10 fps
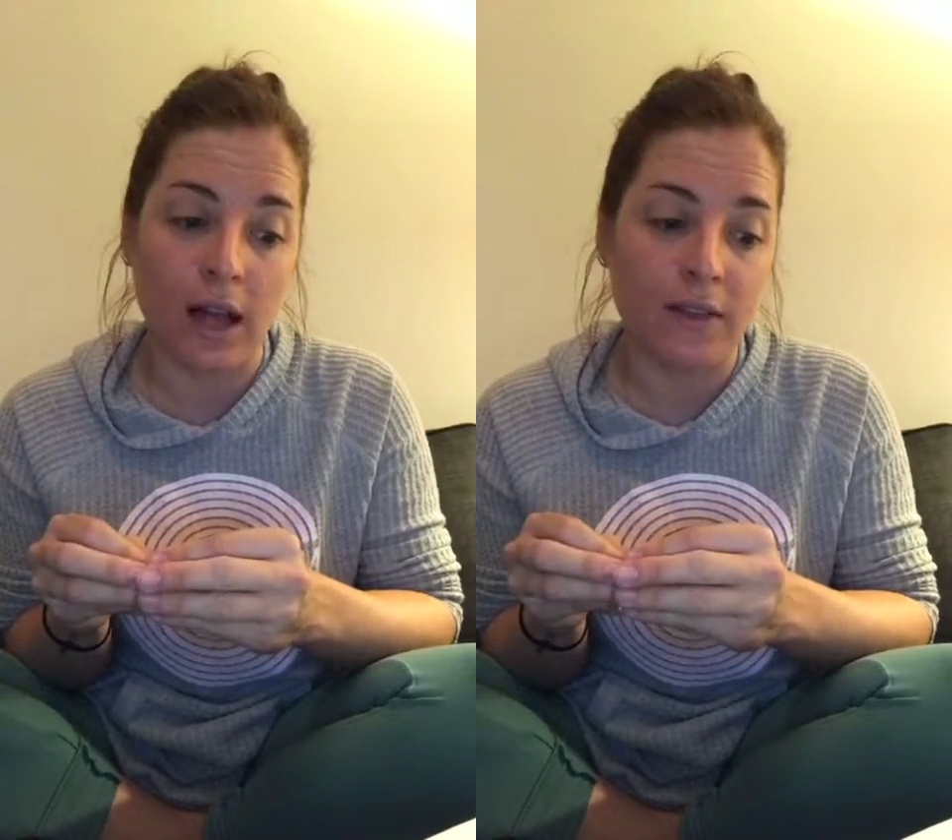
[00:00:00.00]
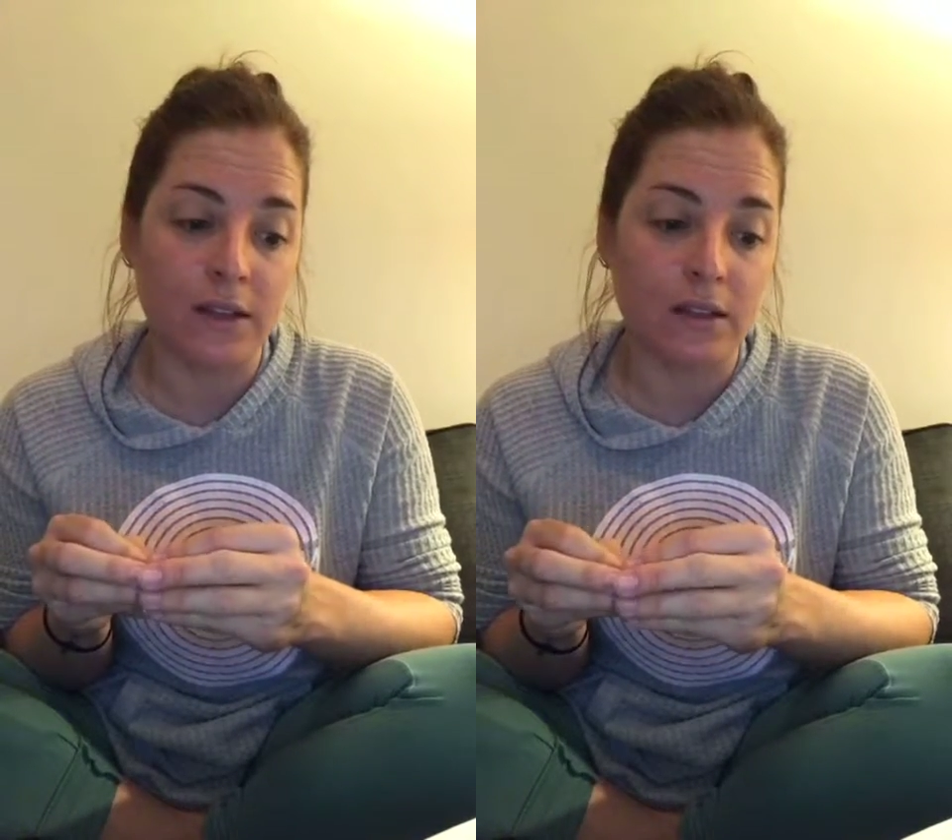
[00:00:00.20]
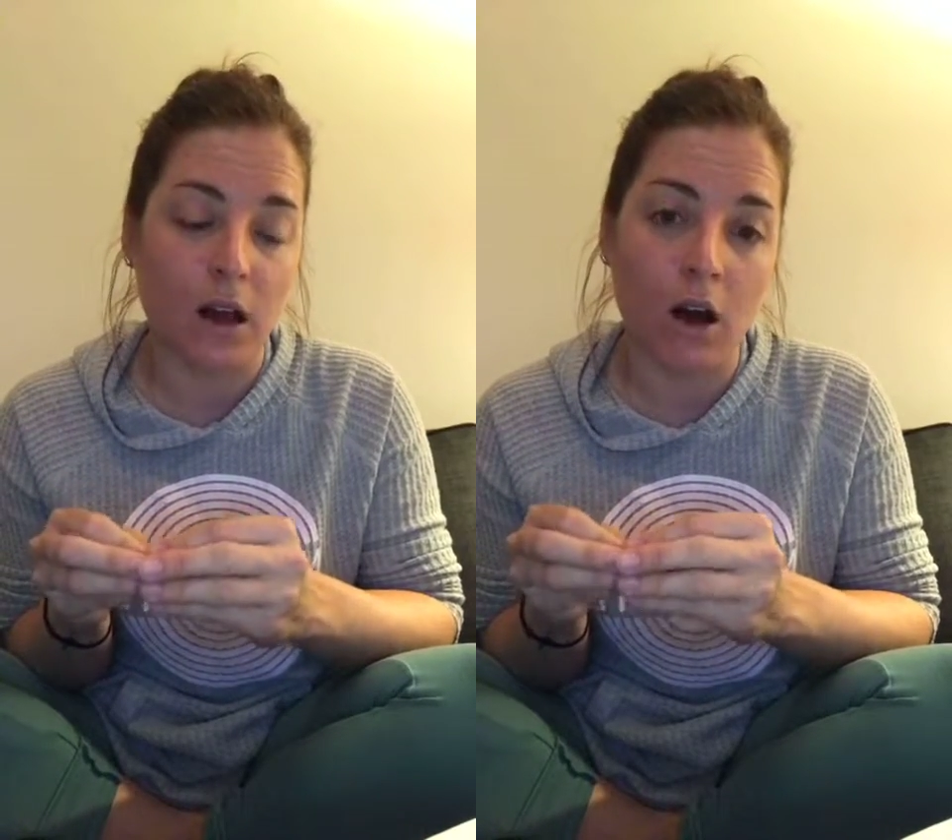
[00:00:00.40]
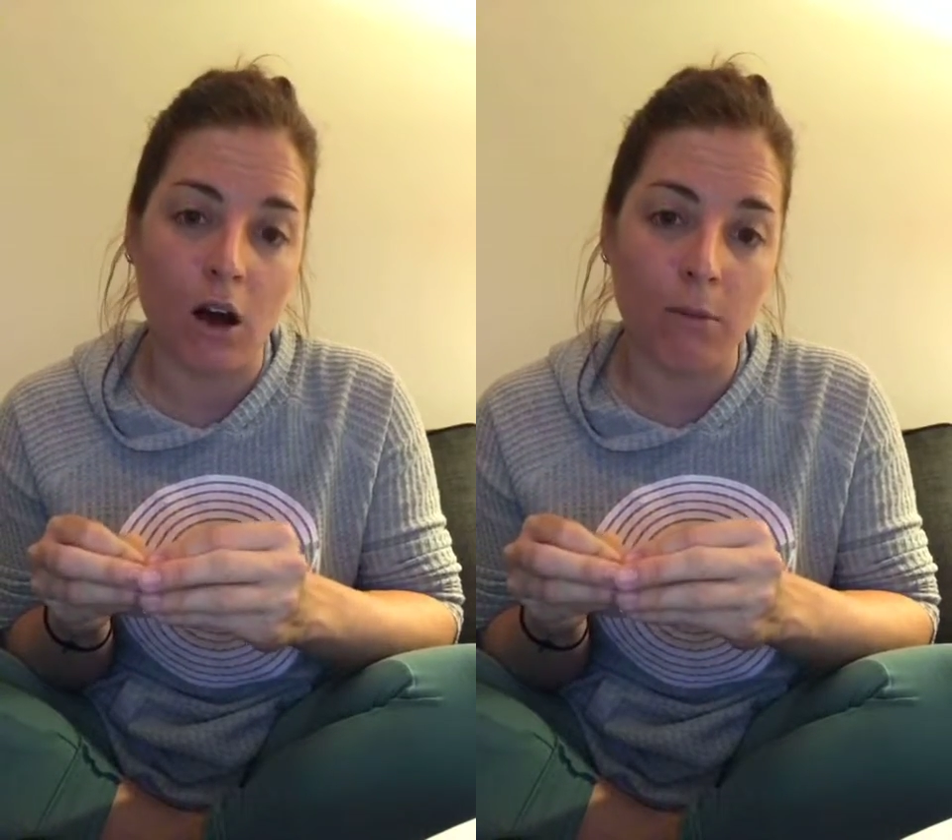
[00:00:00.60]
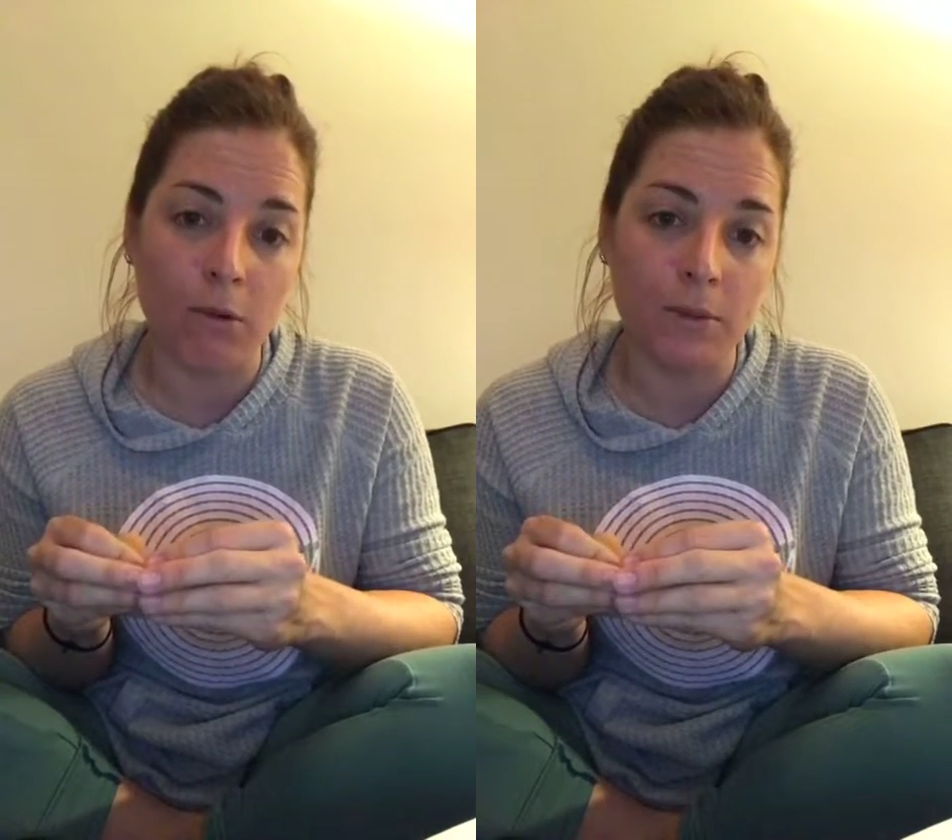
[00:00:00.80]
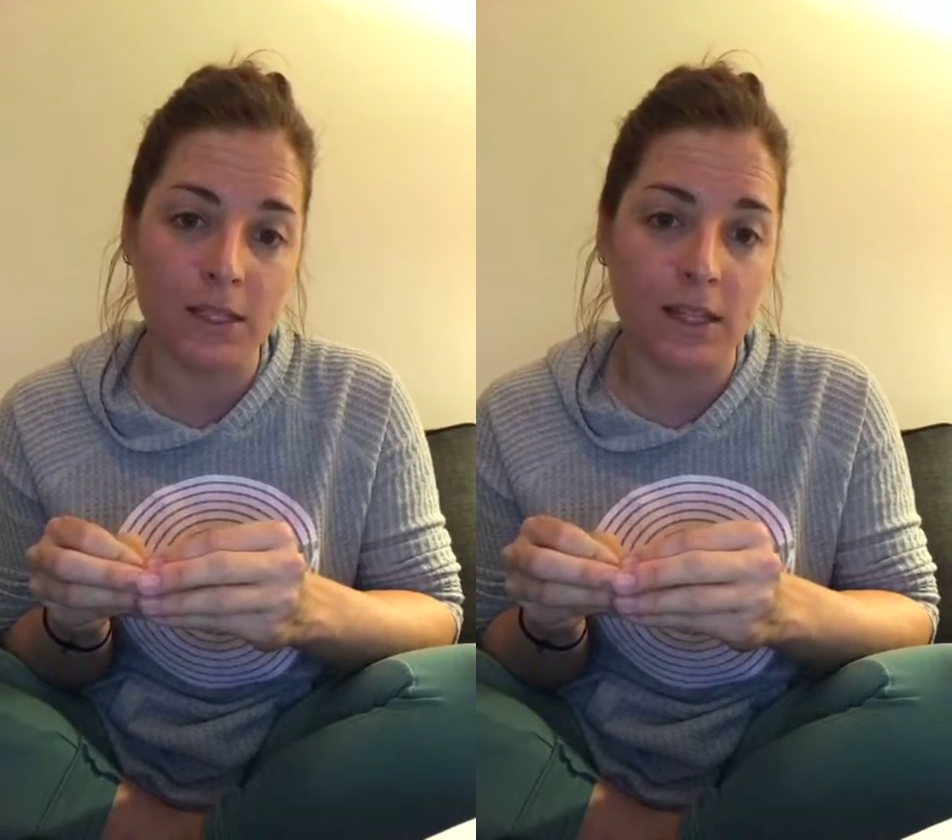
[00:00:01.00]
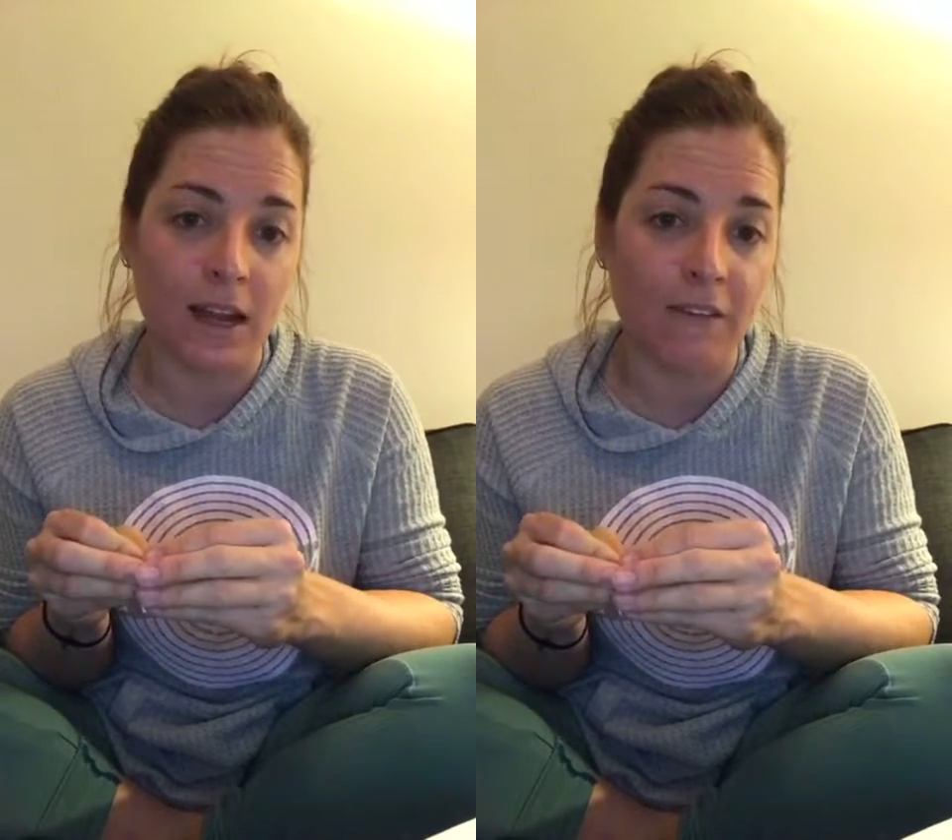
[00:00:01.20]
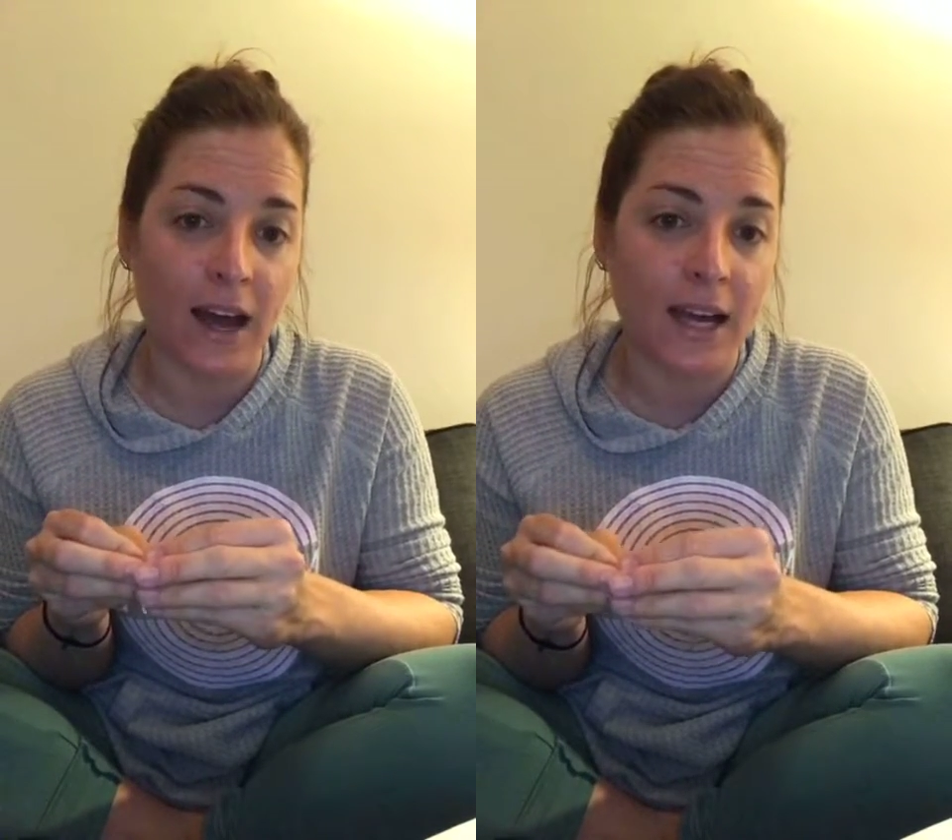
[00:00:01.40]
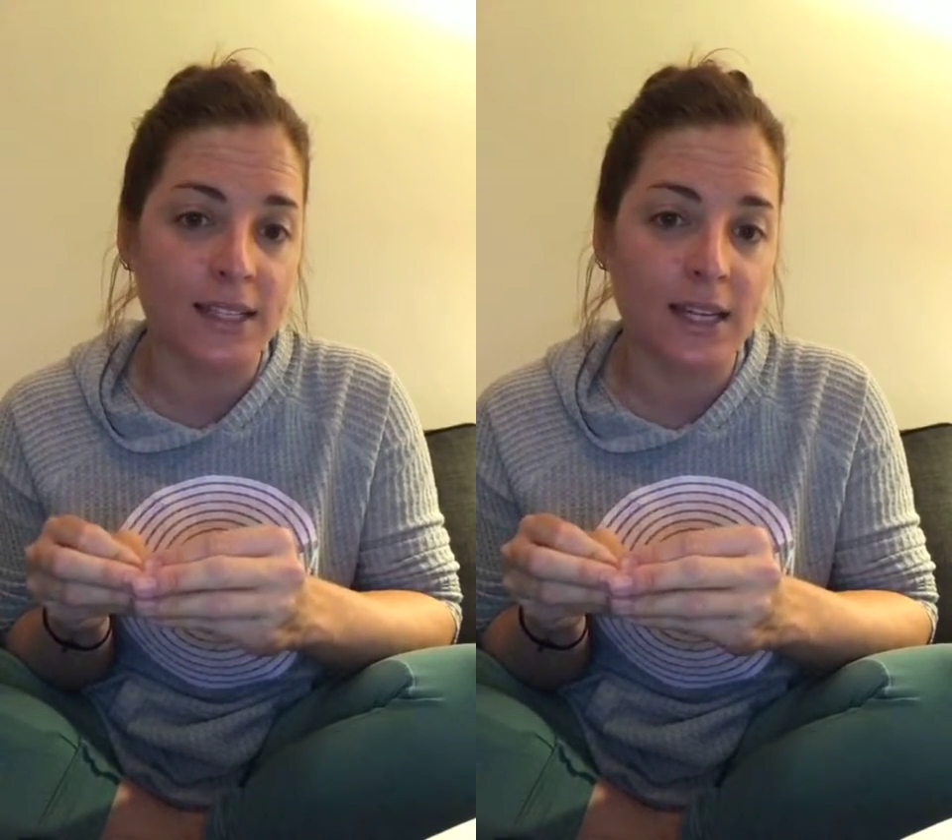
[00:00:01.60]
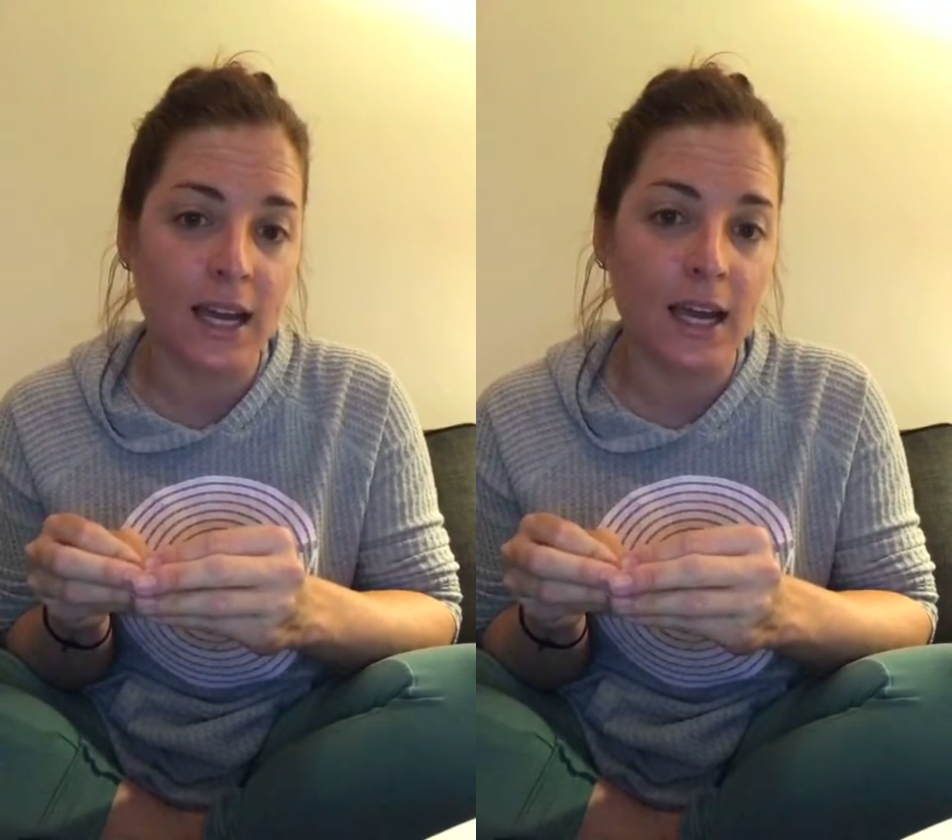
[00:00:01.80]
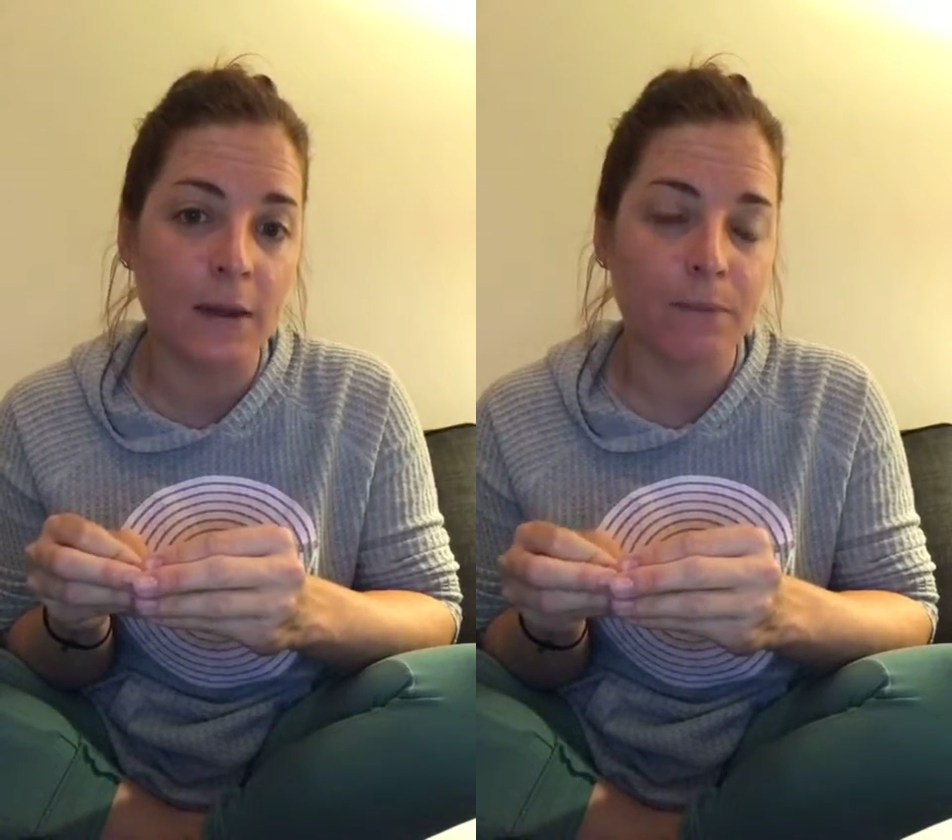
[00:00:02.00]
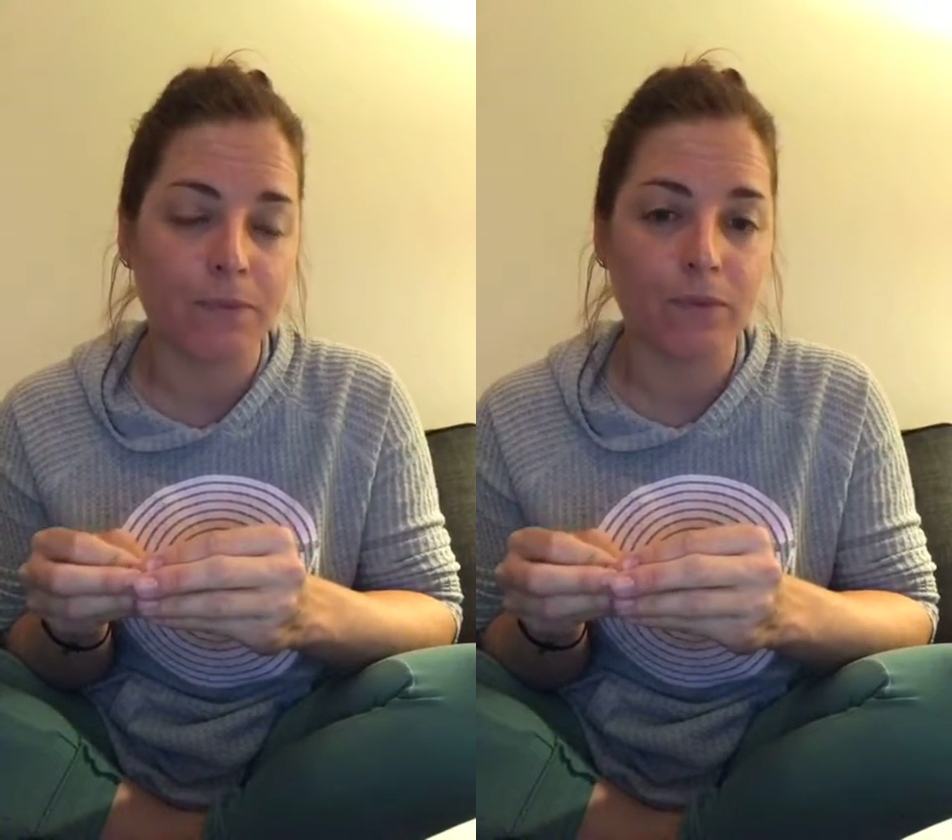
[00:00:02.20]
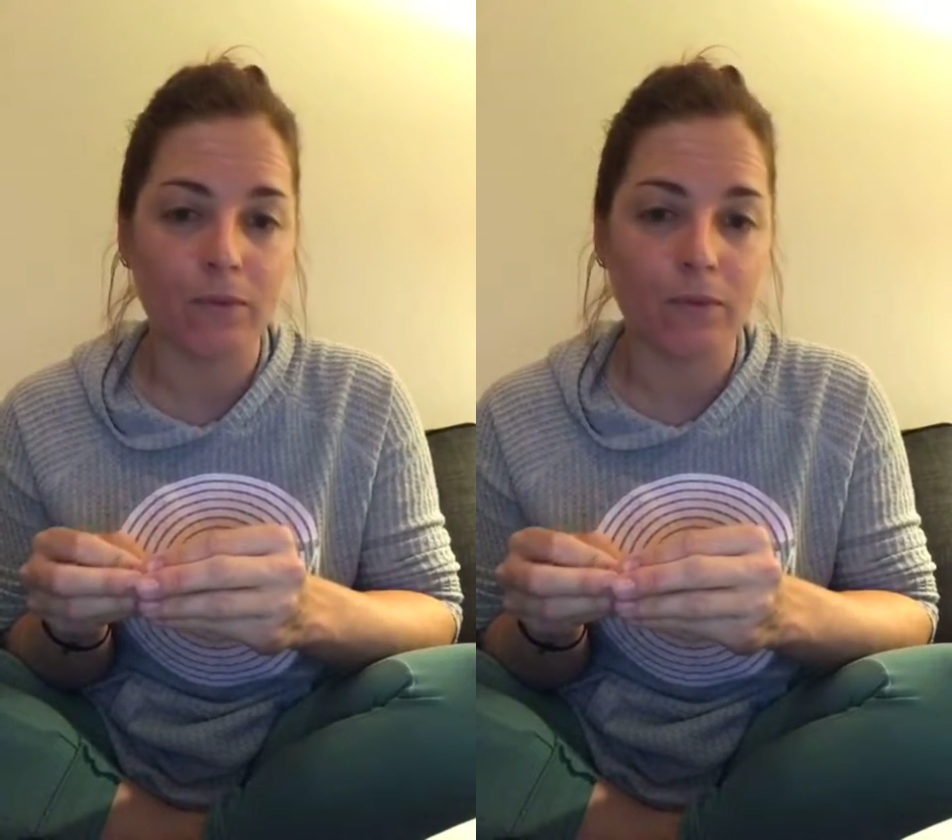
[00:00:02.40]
and these aha moments that I've had today